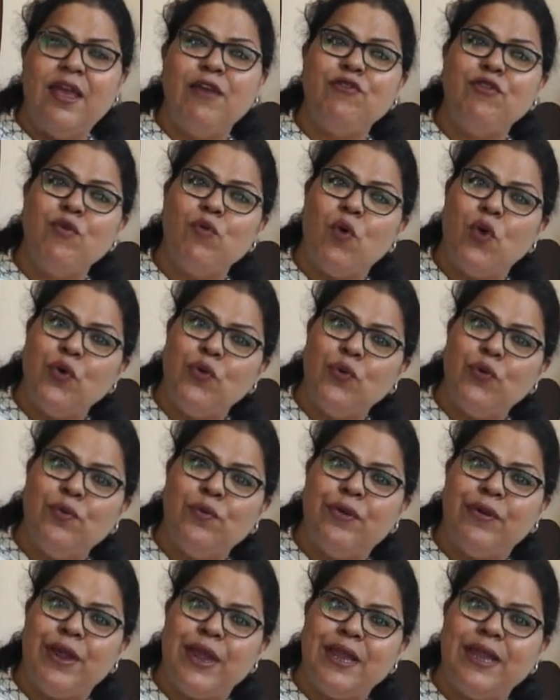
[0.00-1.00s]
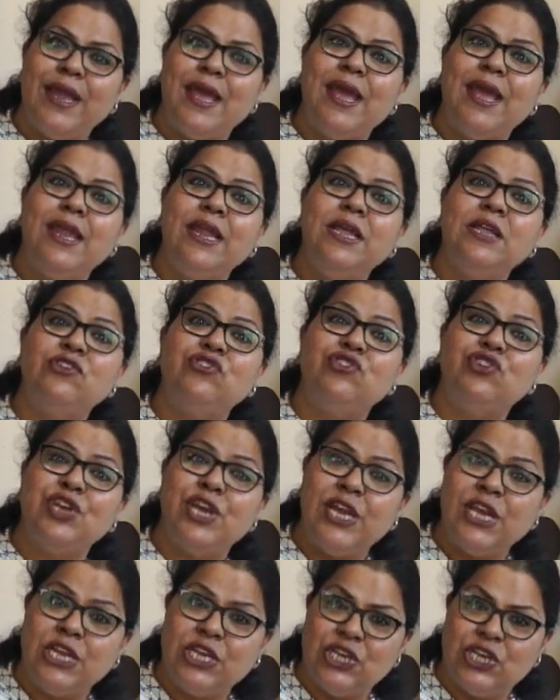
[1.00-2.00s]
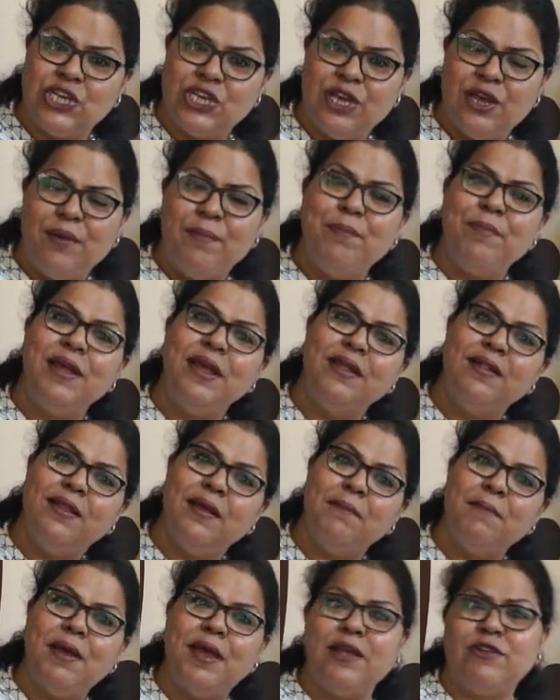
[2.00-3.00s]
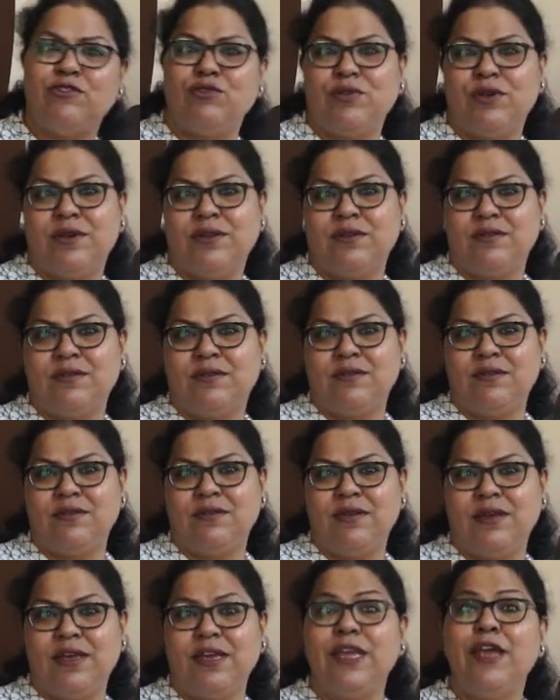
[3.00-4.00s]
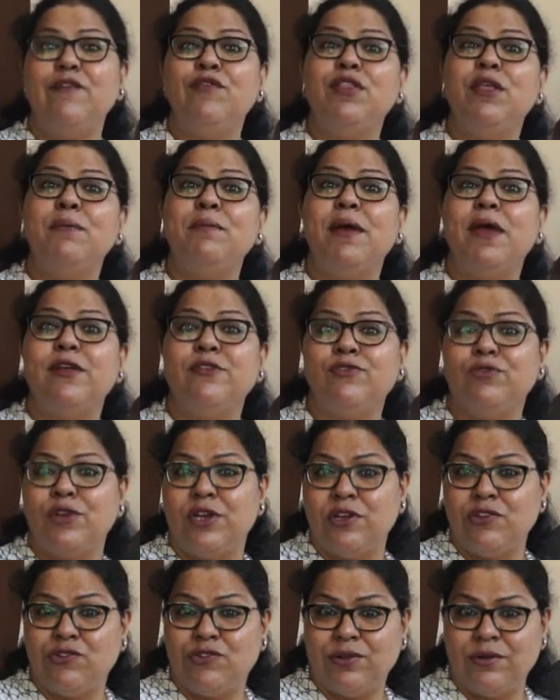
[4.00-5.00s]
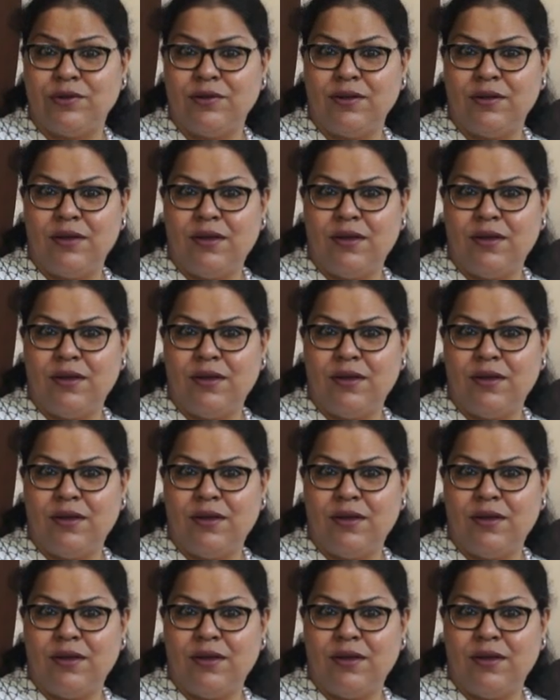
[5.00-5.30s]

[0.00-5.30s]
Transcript: if you want to create any change, make them educated. Give them education.